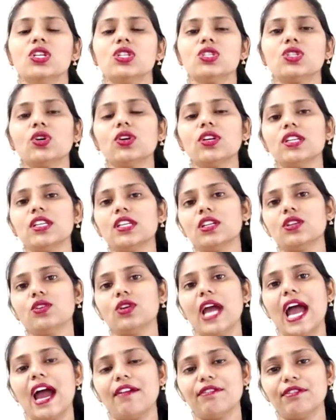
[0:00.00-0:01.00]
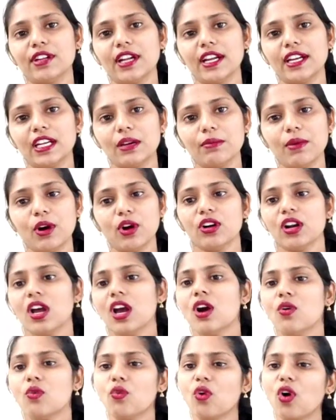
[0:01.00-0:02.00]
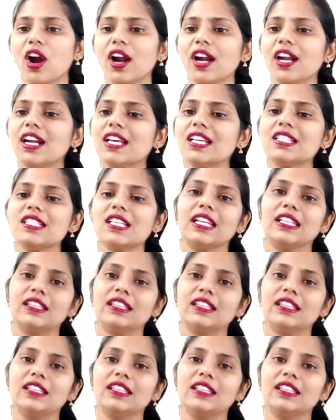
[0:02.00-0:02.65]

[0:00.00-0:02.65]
So here you have to write about what does